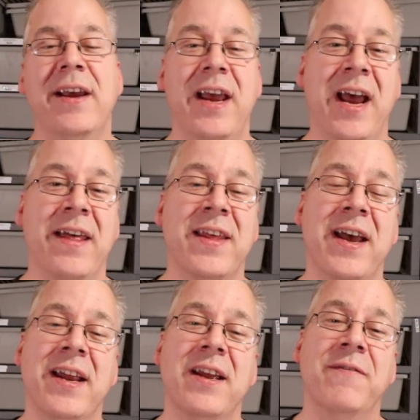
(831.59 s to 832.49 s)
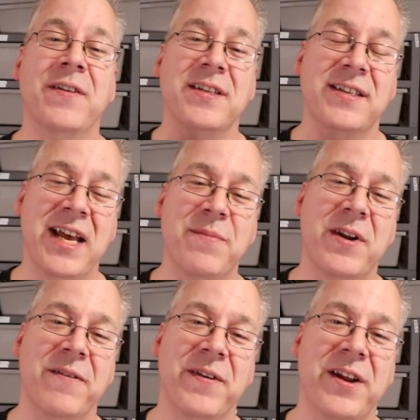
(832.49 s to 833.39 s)
And then if it's a 10
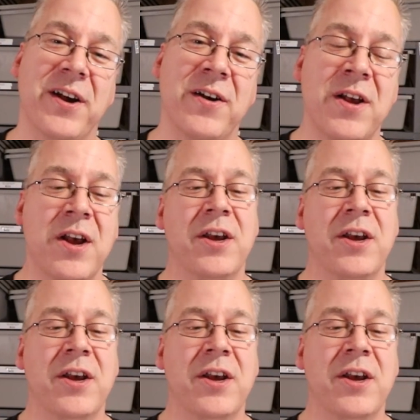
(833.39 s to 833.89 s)
minute video,